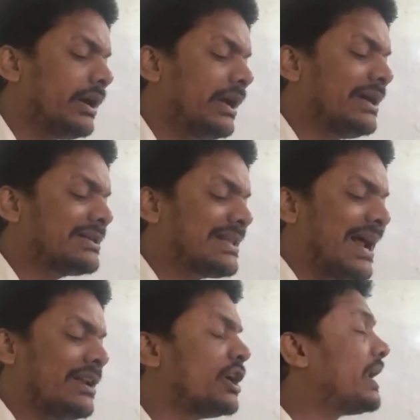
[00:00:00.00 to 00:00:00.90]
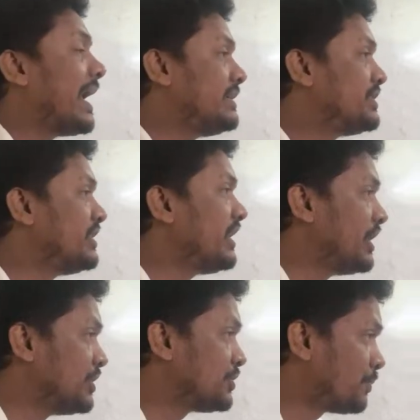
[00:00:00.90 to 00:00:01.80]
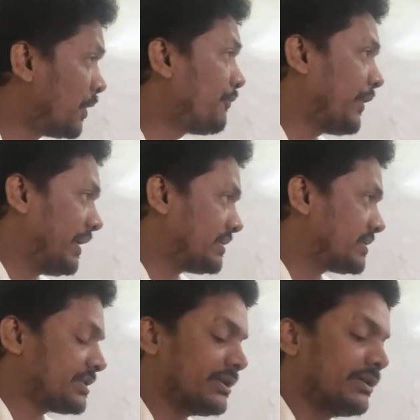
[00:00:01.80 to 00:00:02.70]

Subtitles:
is that the writing is perfect,